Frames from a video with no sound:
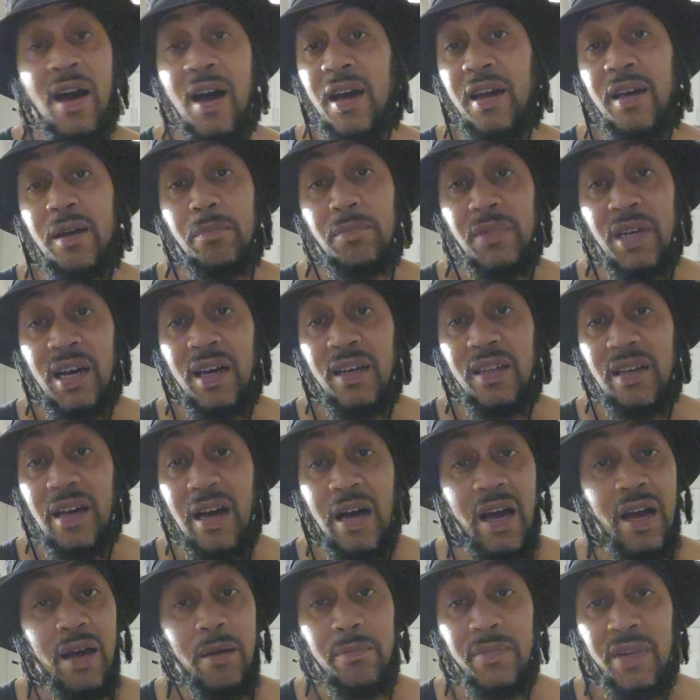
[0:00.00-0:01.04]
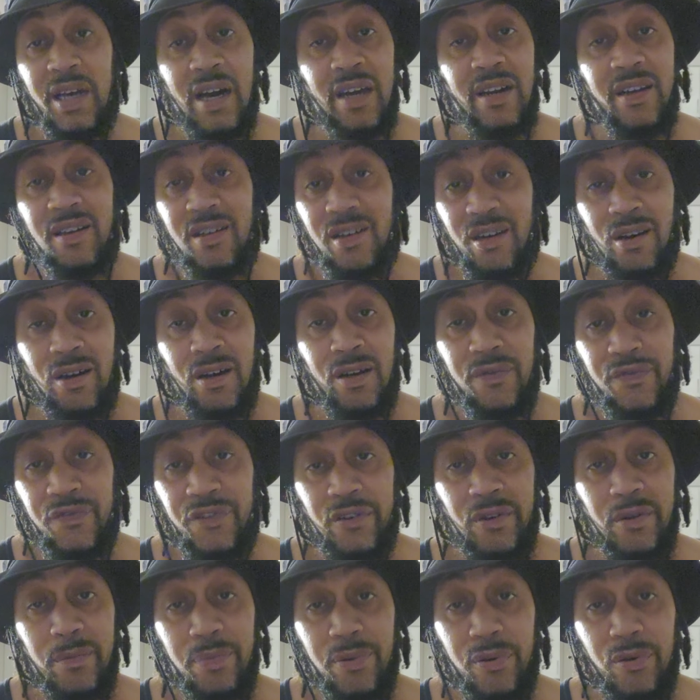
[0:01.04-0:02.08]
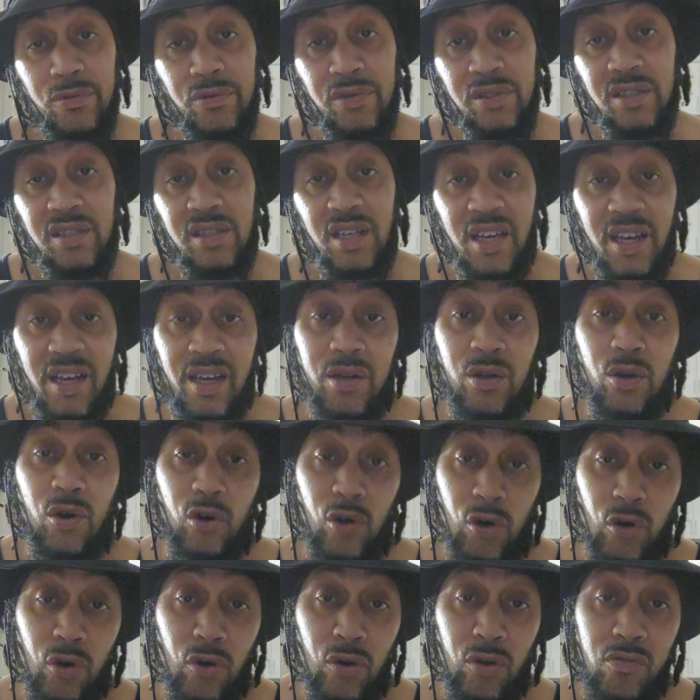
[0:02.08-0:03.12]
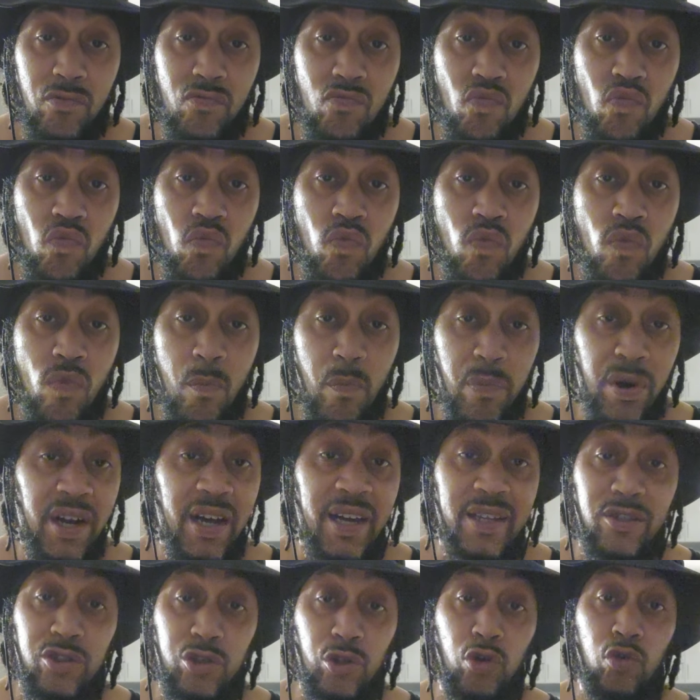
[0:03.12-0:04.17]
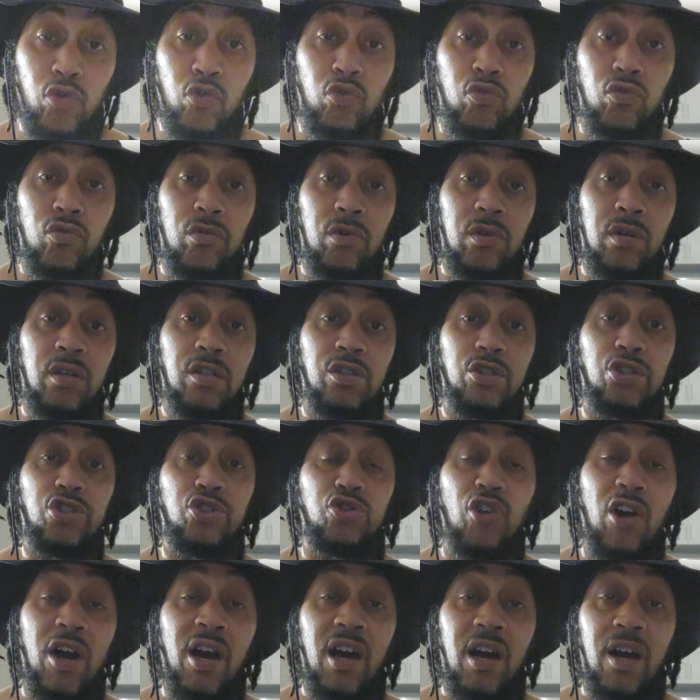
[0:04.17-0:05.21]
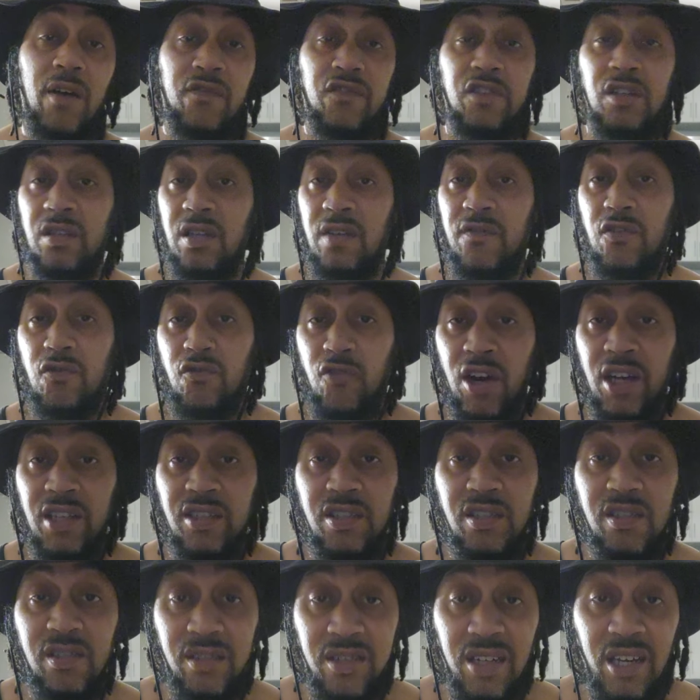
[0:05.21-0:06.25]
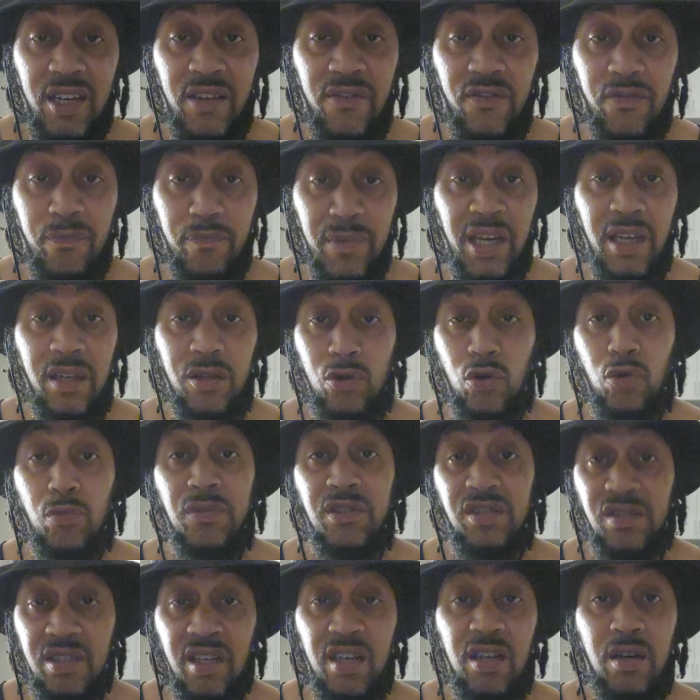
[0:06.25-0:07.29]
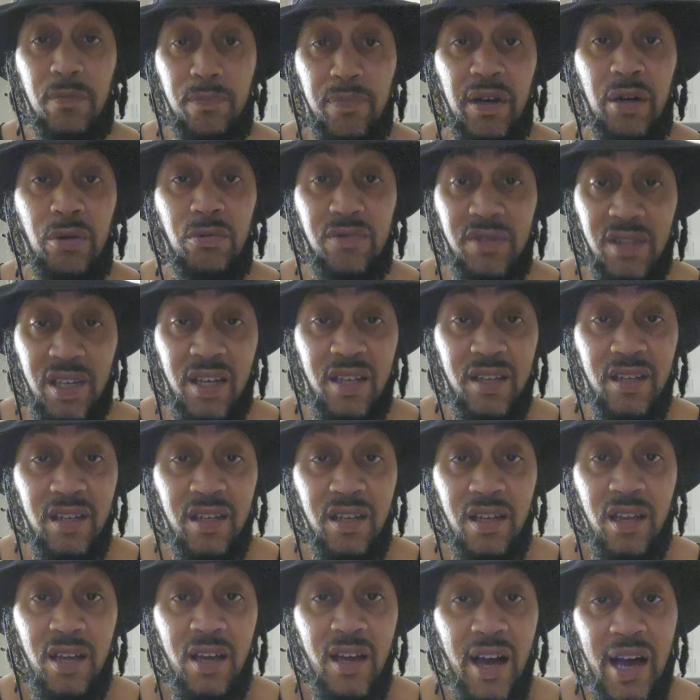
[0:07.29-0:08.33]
I am not a God-fearing person at all. But I do strive to live a righteous life. Make no mistake about that.